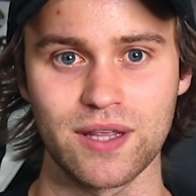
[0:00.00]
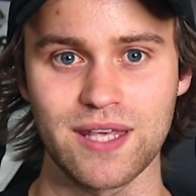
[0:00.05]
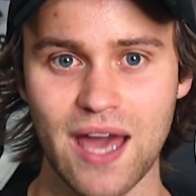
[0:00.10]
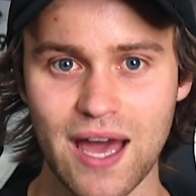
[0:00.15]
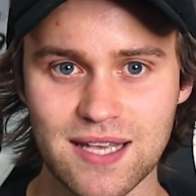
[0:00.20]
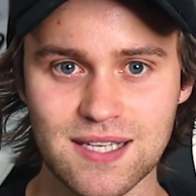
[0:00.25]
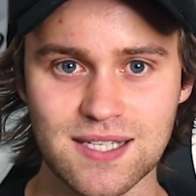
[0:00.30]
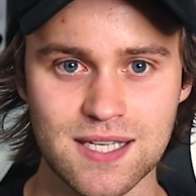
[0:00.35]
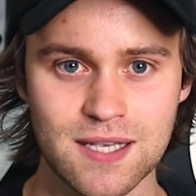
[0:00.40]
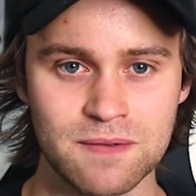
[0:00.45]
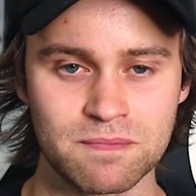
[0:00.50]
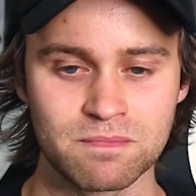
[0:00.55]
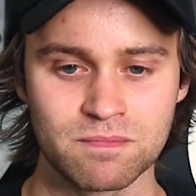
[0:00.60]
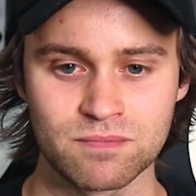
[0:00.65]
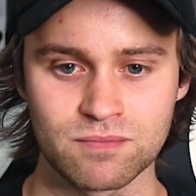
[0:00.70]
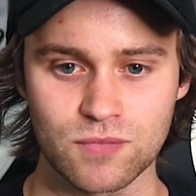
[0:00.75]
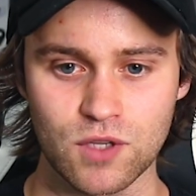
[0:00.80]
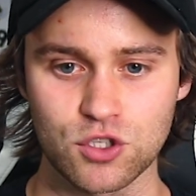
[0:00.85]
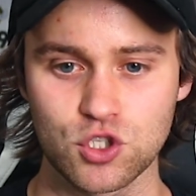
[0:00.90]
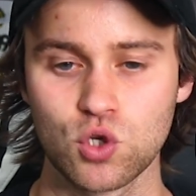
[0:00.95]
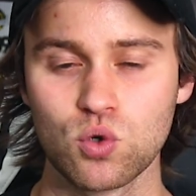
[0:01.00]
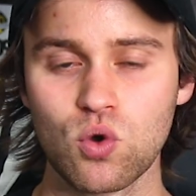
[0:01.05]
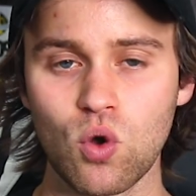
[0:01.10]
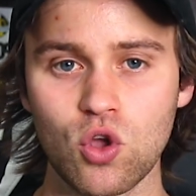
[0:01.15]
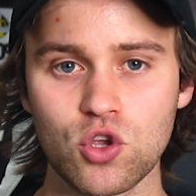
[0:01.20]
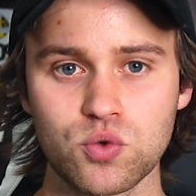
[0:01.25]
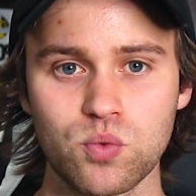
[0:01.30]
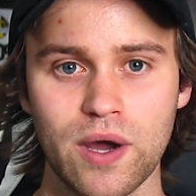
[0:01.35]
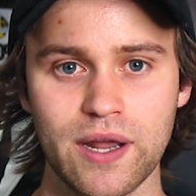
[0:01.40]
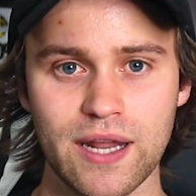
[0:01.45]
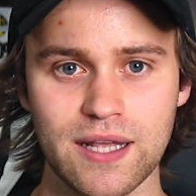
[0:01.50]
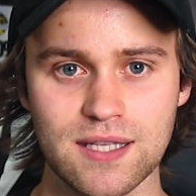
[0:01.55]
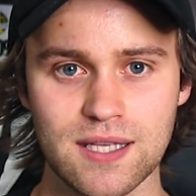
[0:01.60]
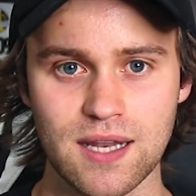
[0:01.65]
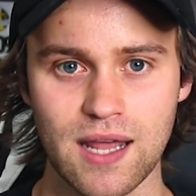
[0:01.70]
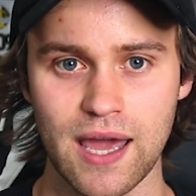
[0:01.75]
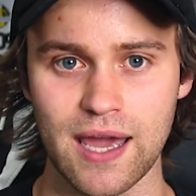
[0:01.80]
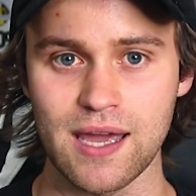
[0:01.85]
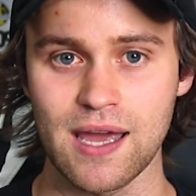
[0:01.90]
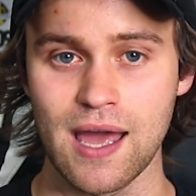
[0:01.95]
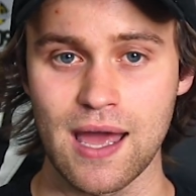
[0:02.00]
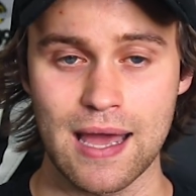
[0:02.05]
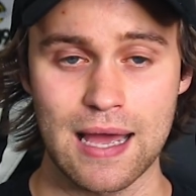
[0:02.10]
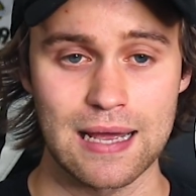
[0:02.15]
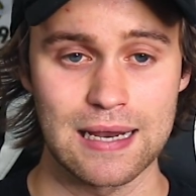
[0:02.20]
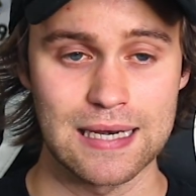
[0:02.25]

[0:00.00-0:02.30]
Yes, 2 goals went in today,